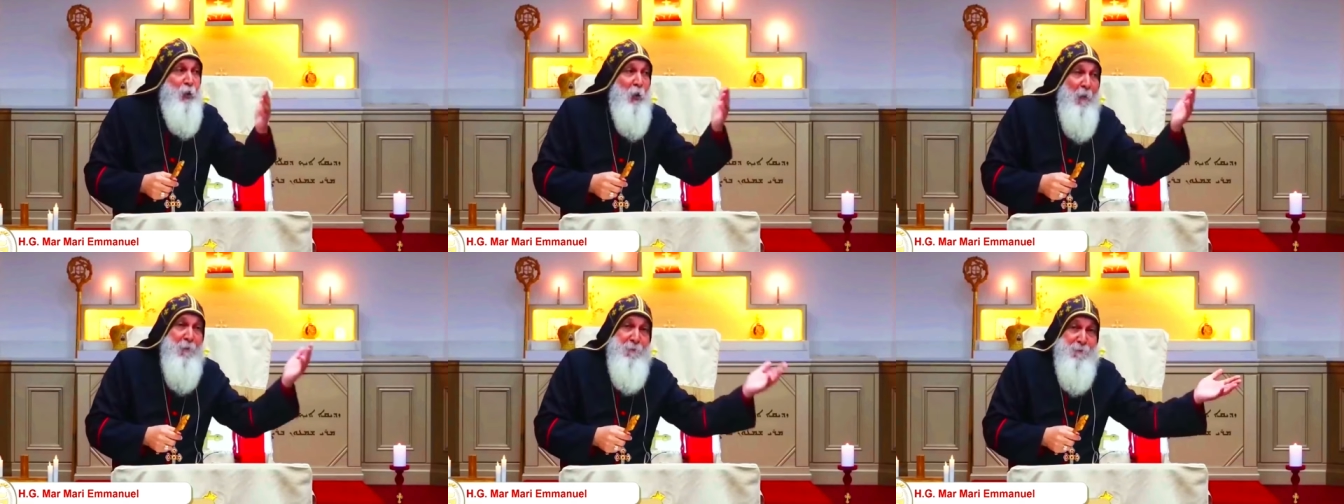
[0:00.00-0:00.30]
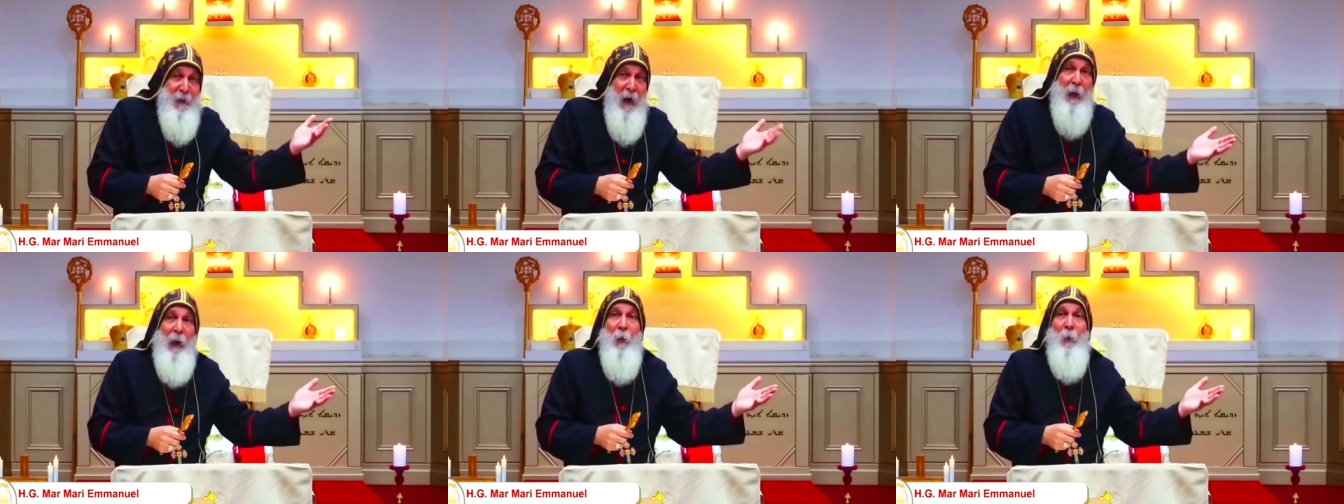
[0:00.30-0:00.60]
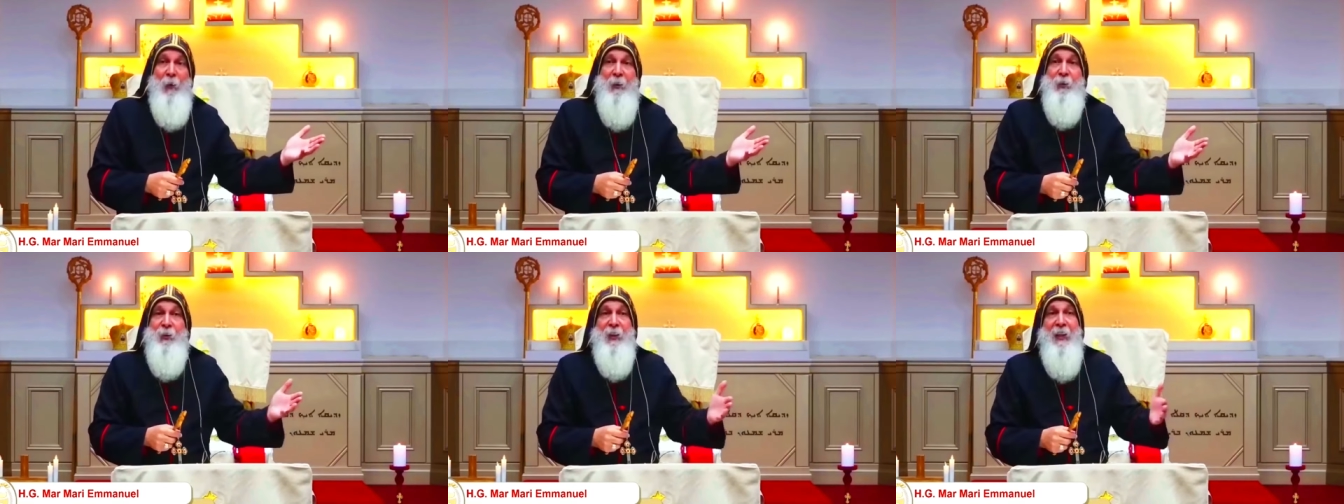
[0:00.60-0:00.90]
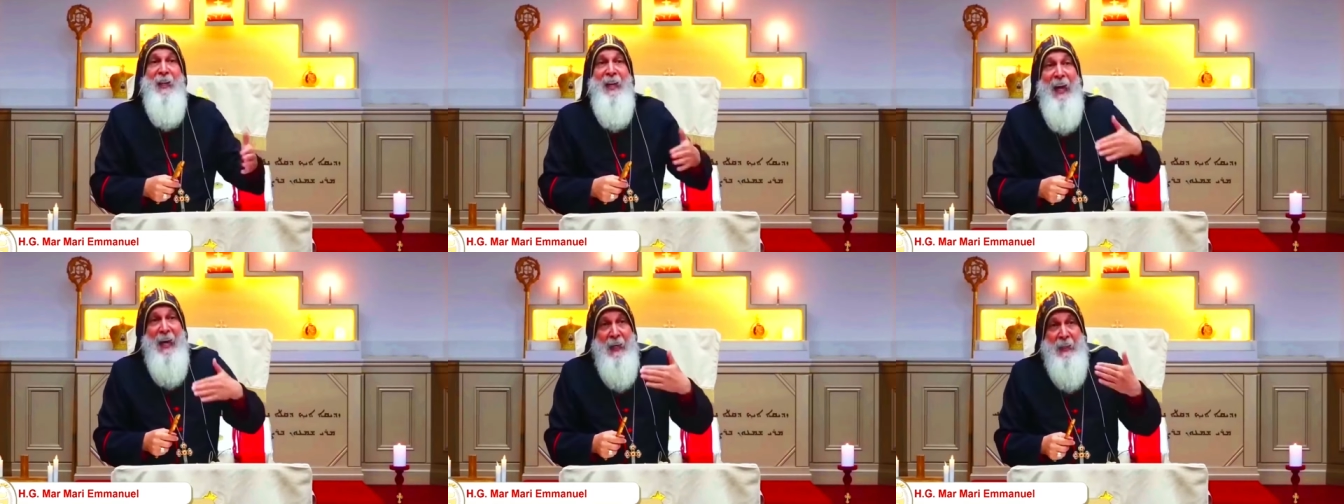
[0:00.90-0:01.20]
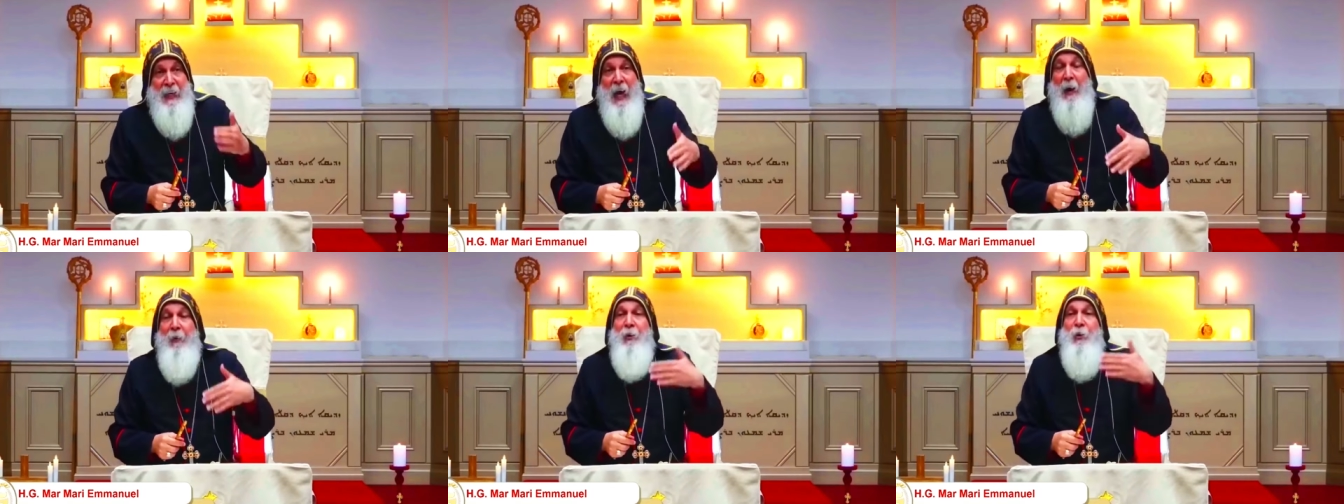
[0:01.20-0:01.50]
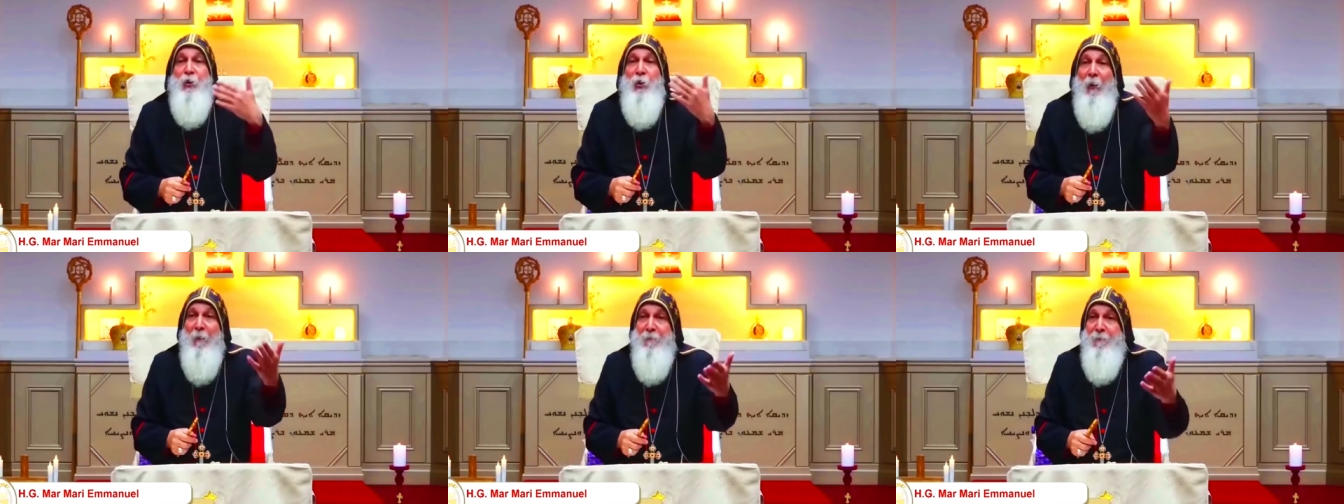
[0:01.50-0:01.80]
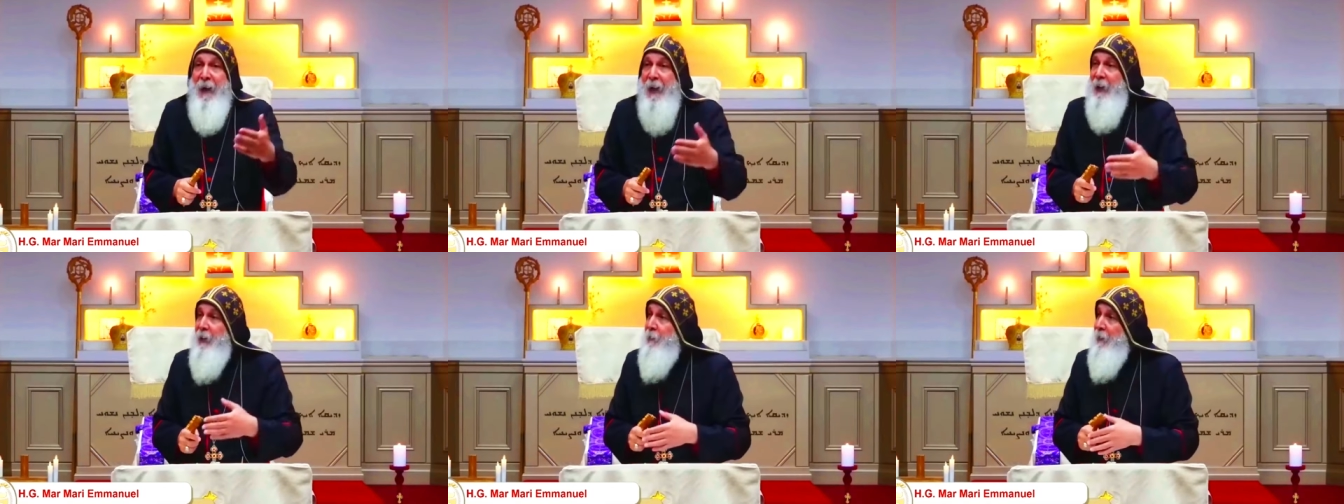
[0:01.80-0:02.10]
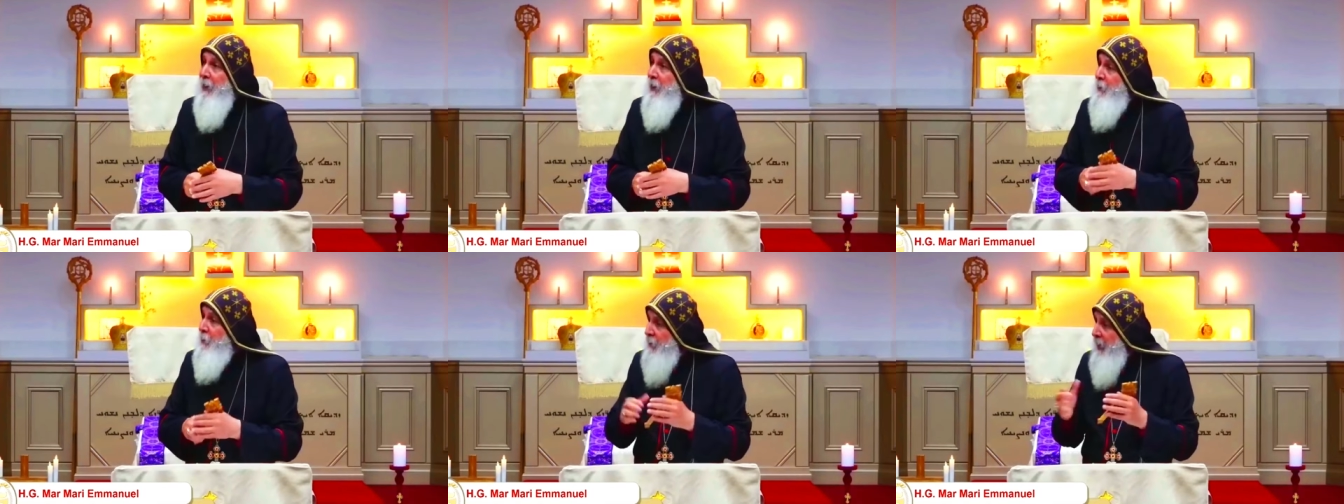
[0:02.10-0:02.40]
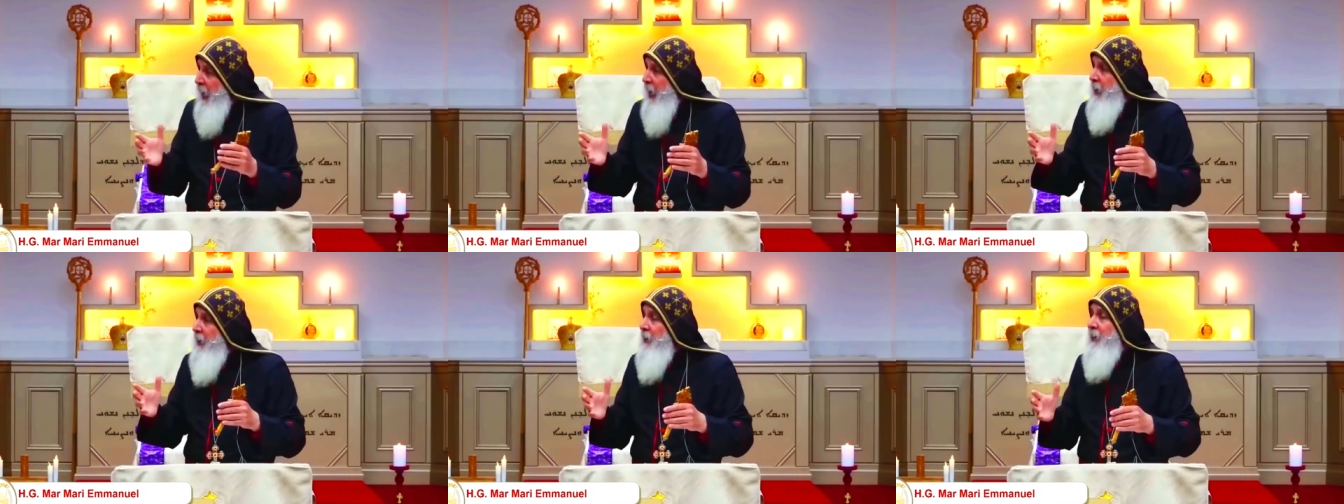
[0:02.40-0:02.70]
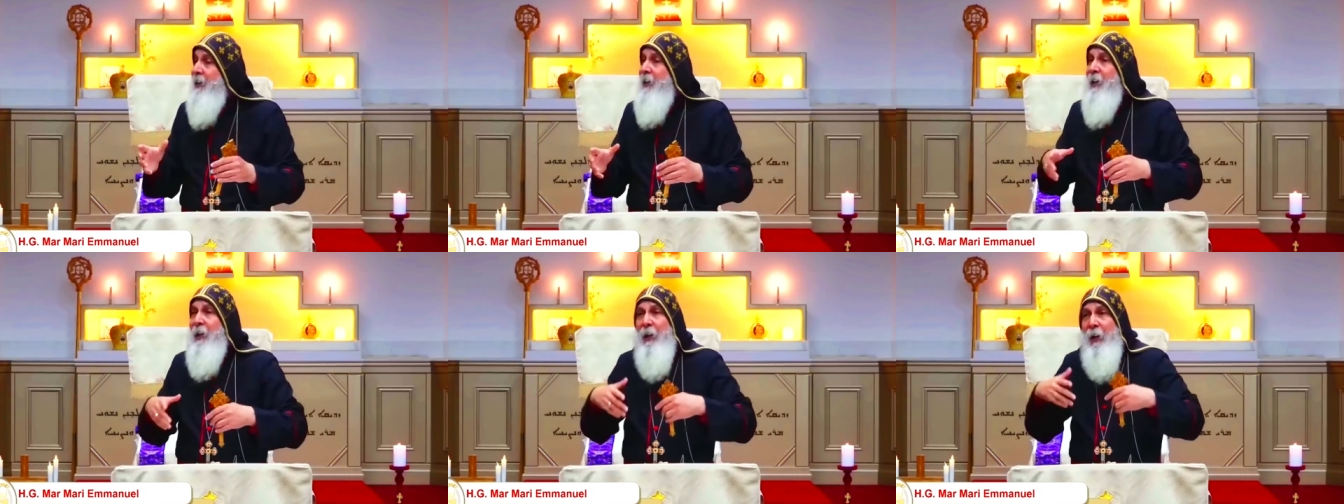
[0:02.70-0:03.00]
your followers, encourage your faithful and say,